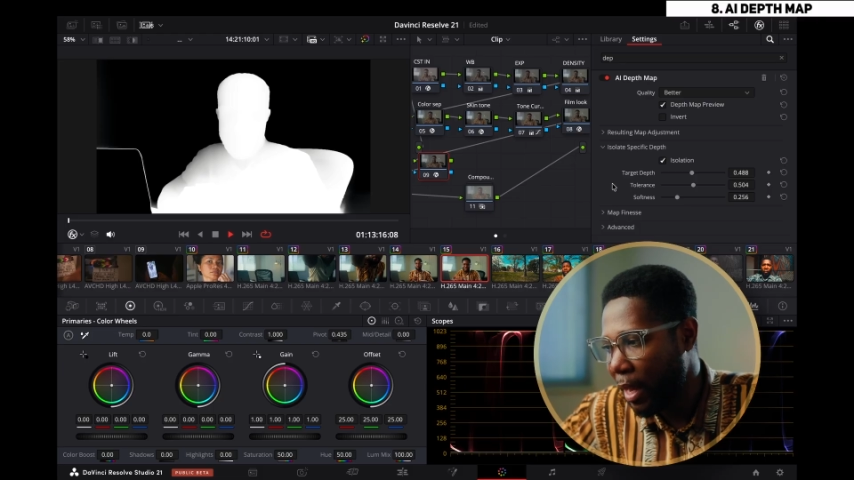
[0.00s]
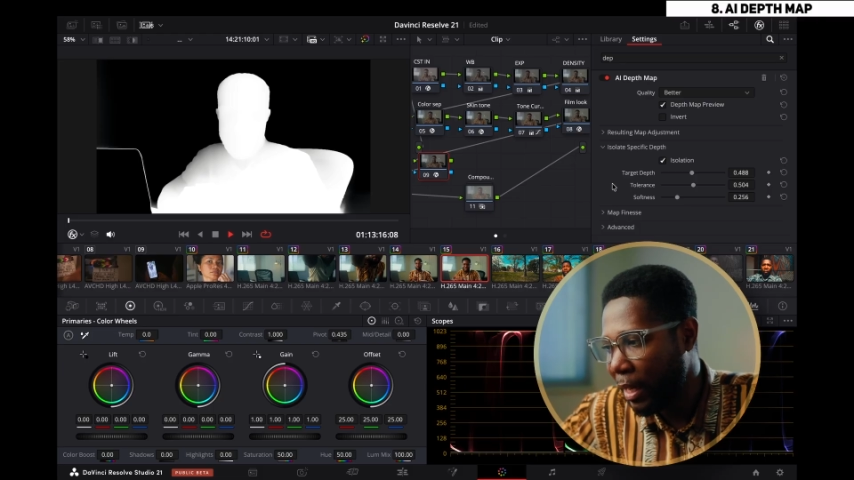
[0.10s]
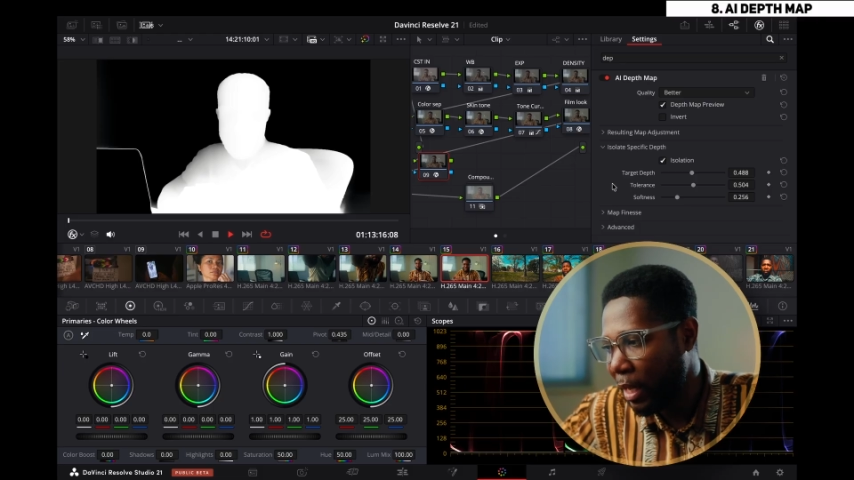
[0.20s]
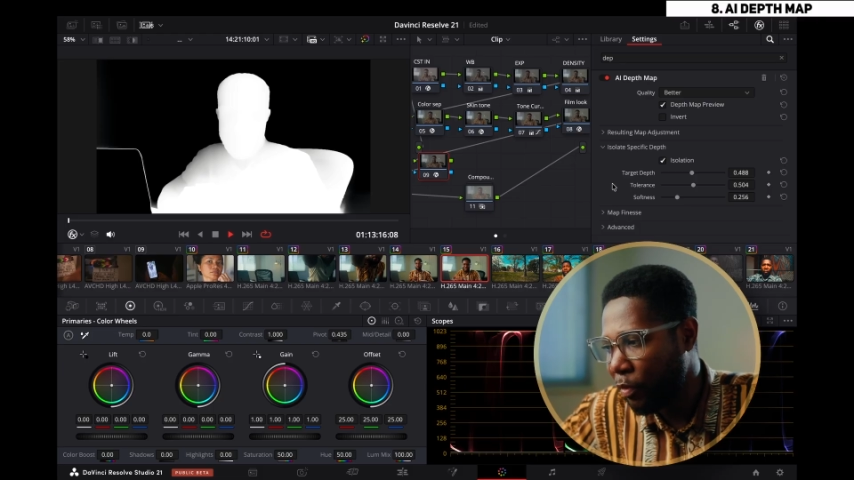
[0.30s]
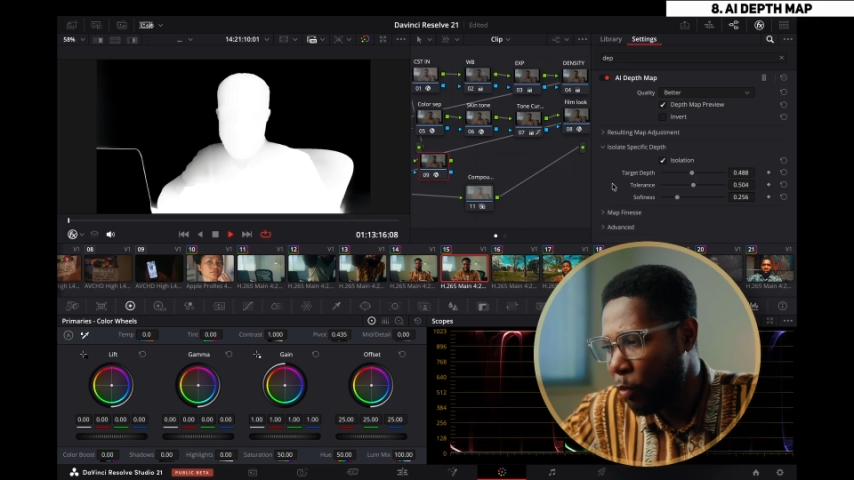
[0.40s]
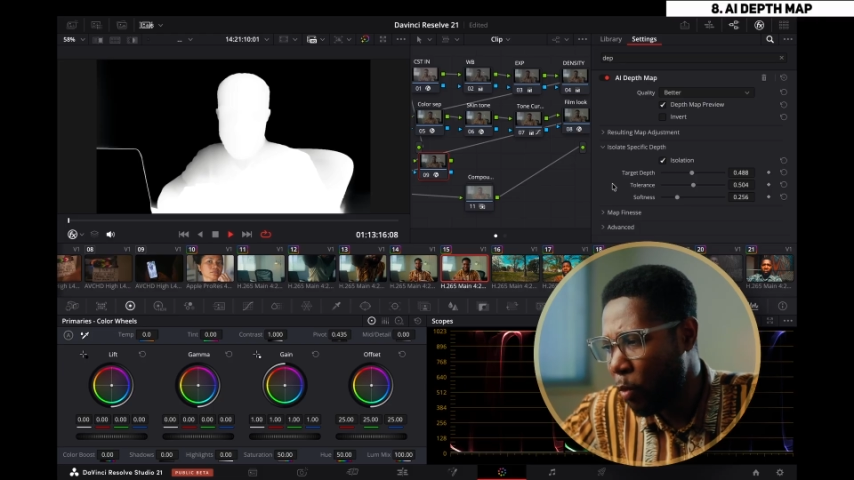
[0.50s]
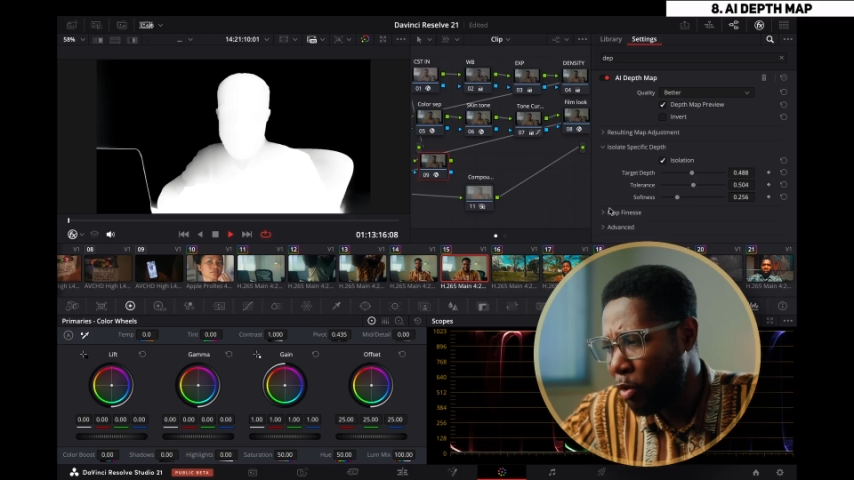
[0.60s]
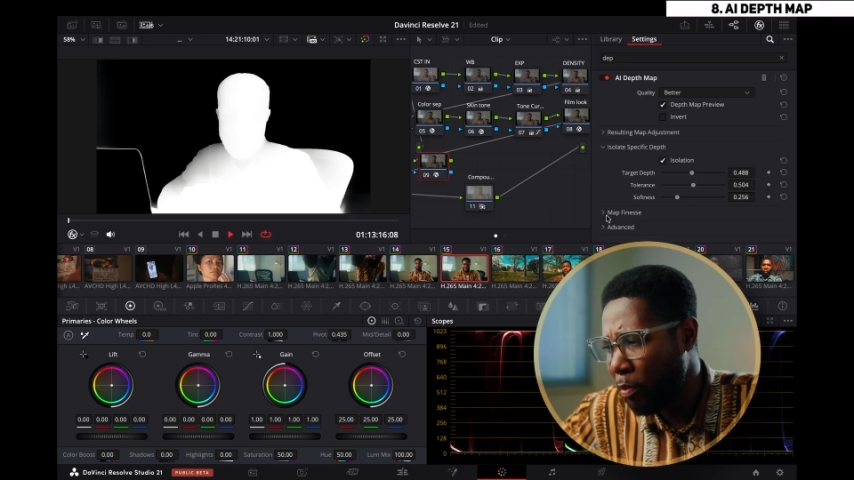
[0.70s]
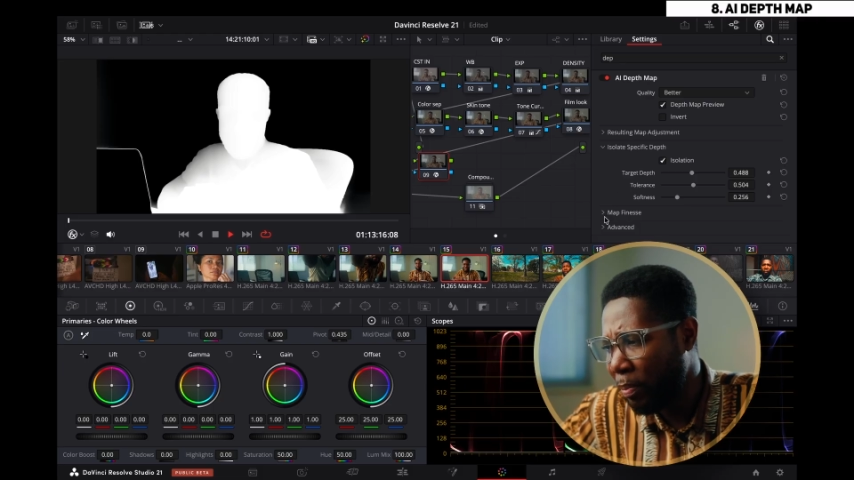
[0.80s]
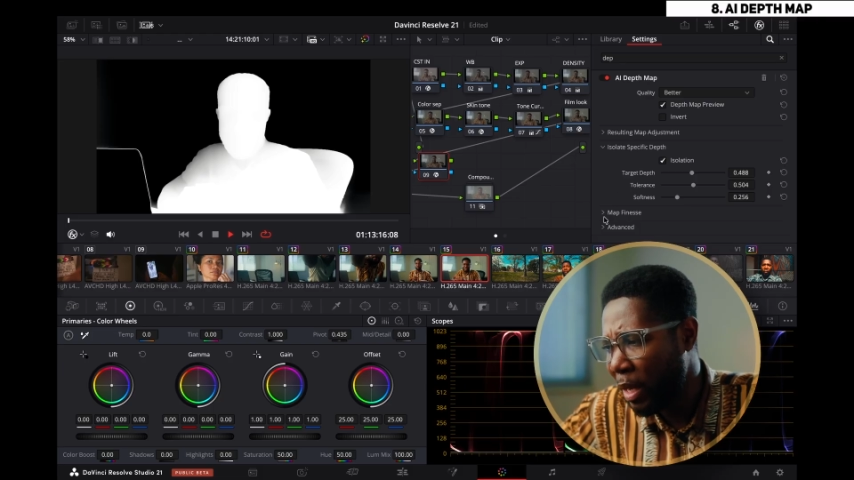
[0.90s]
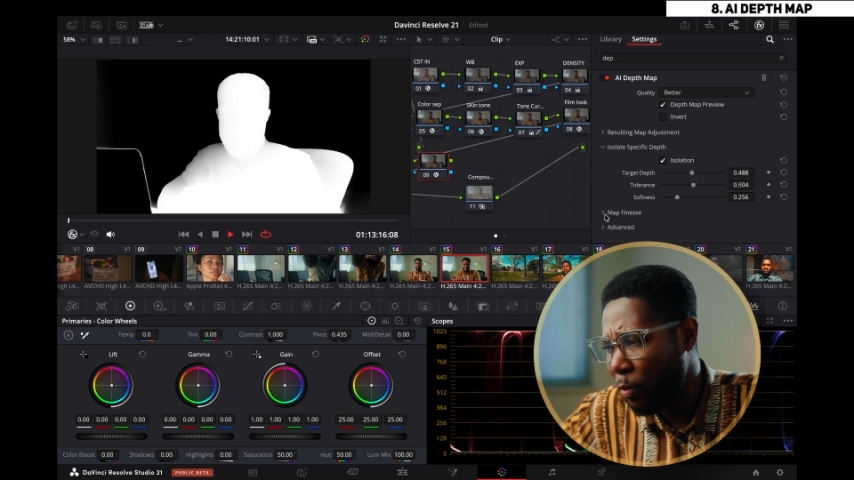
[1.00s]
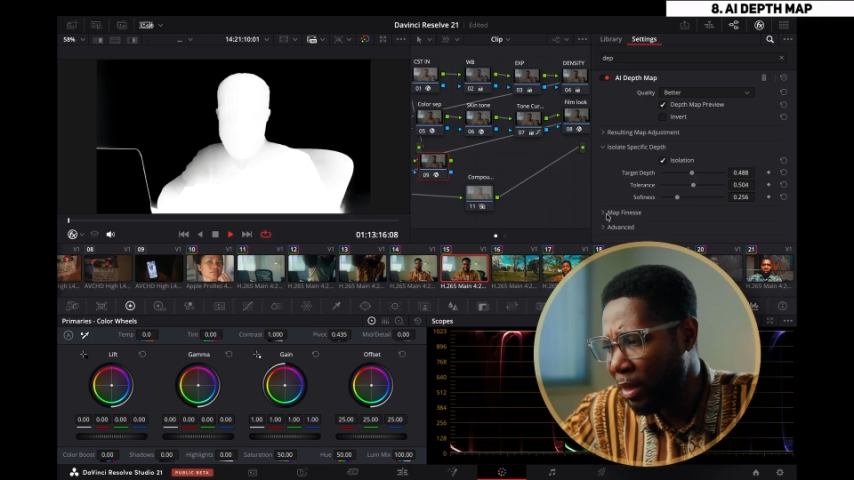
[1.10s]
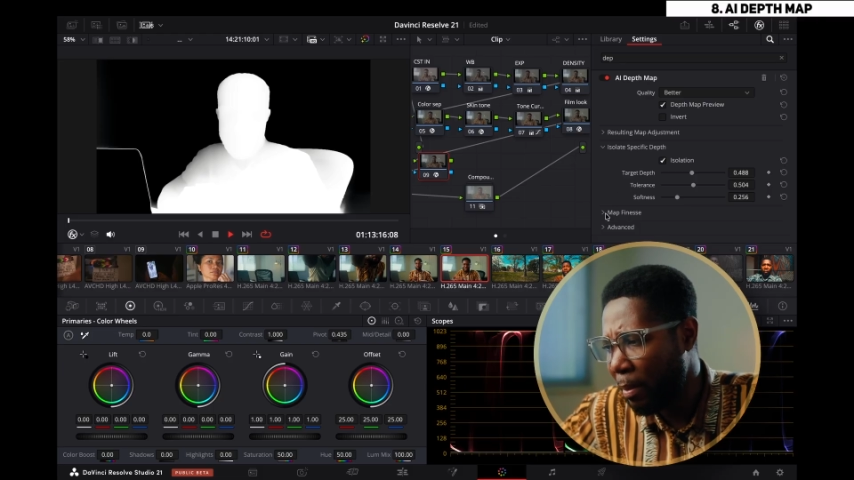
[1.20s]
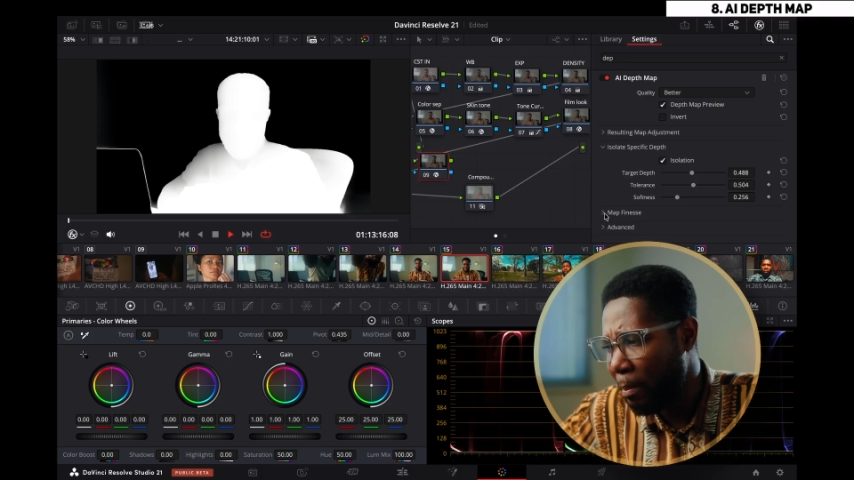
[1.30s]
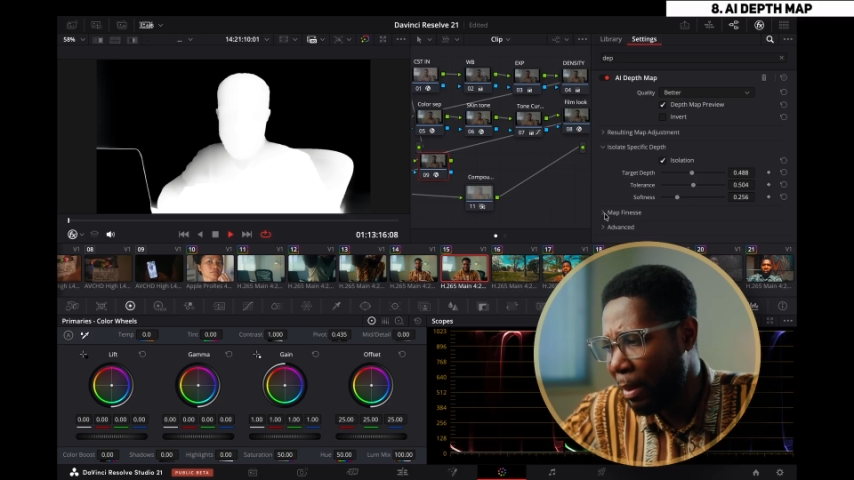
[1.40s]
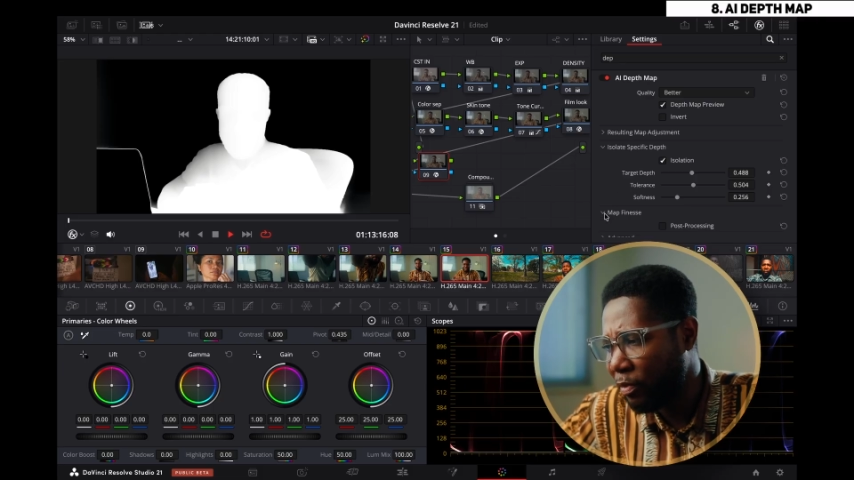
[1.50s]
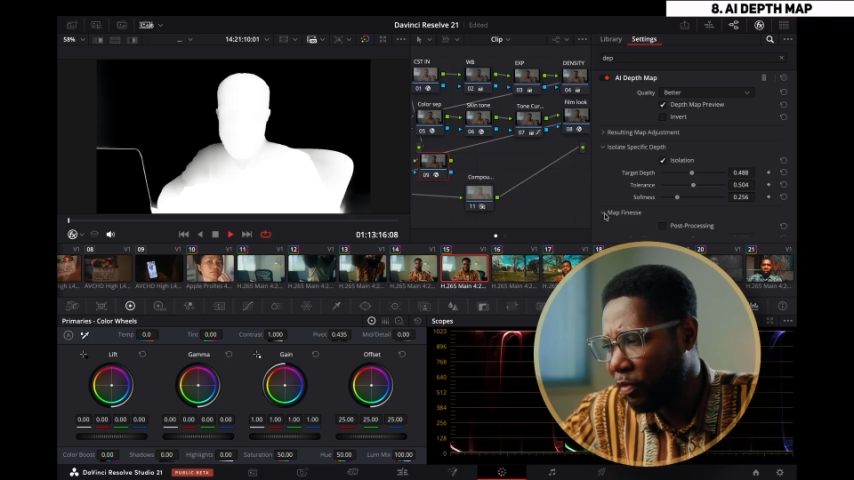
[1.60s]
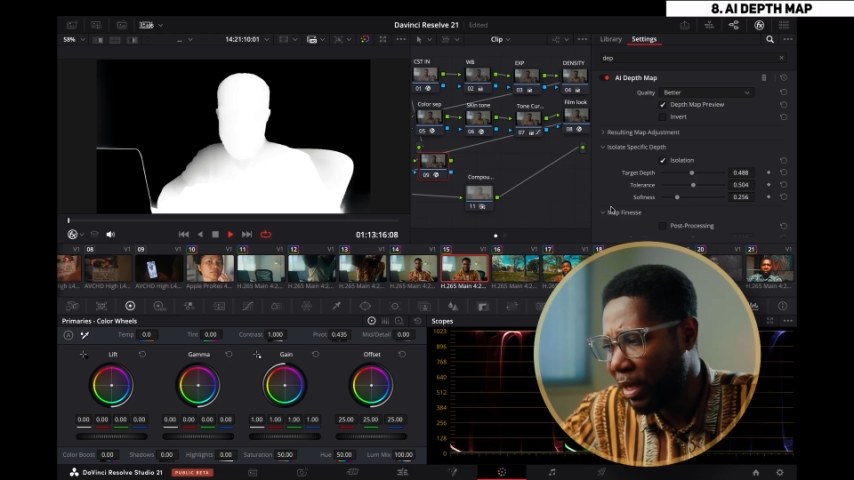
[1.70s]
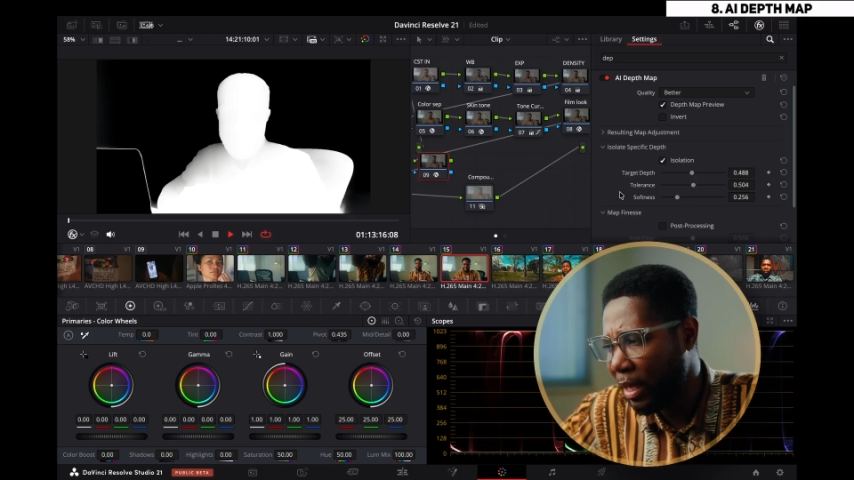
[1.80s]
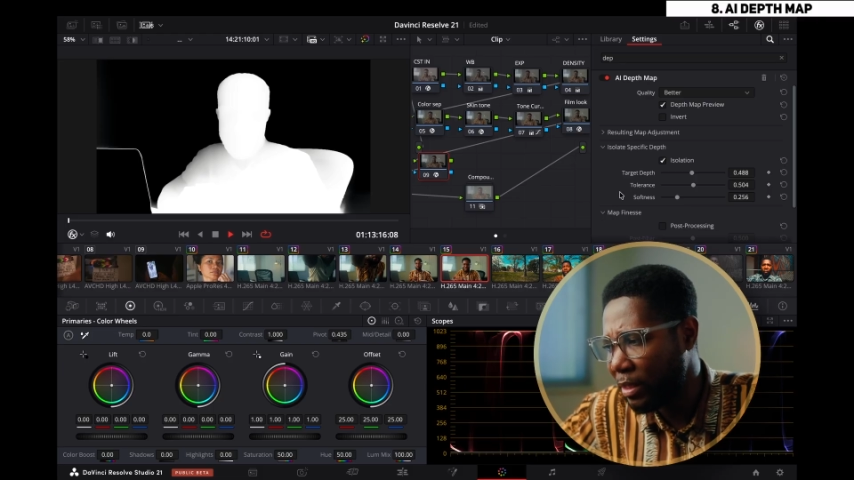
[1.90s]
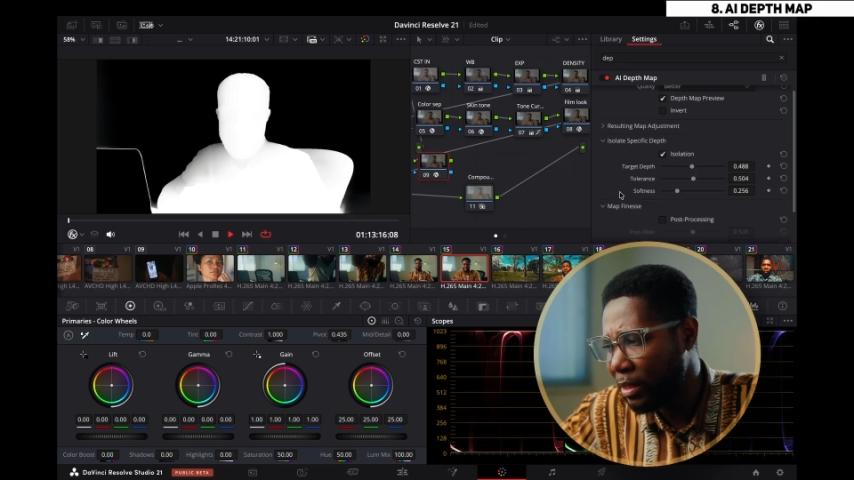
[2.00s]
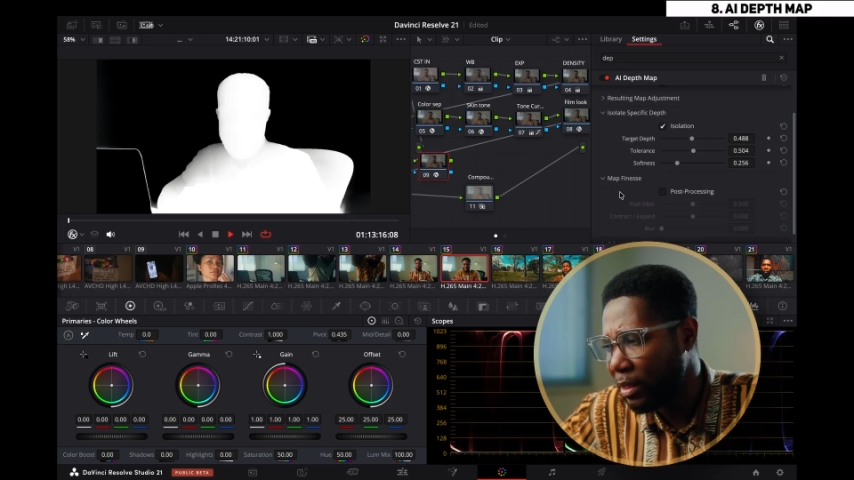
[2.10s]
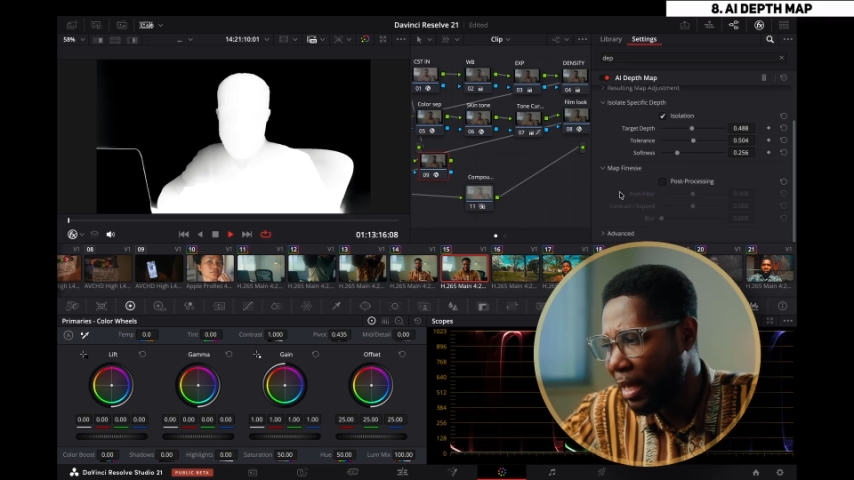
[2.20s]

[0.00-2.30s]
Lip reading: And if we want to play with the map finesse,